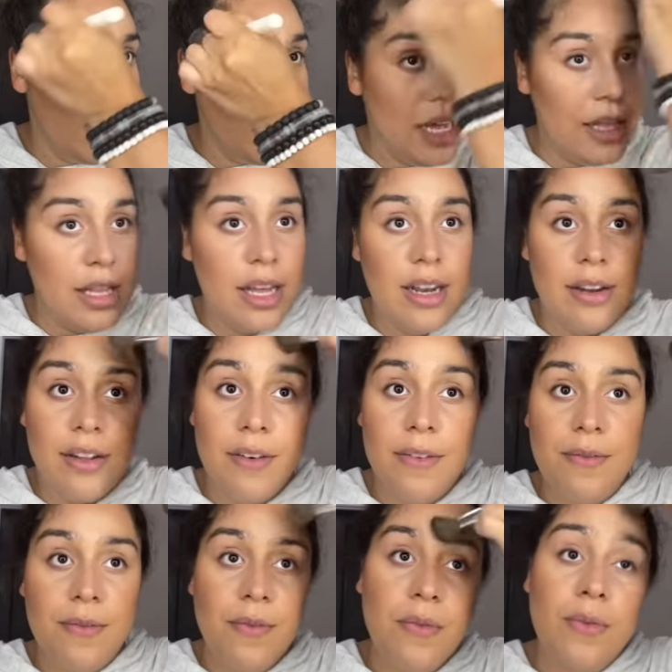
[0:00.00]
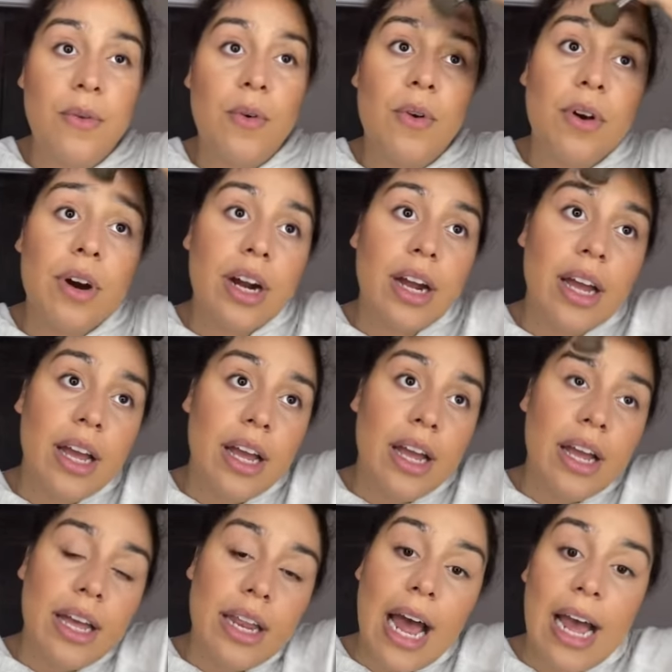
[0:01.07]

And then the forehead.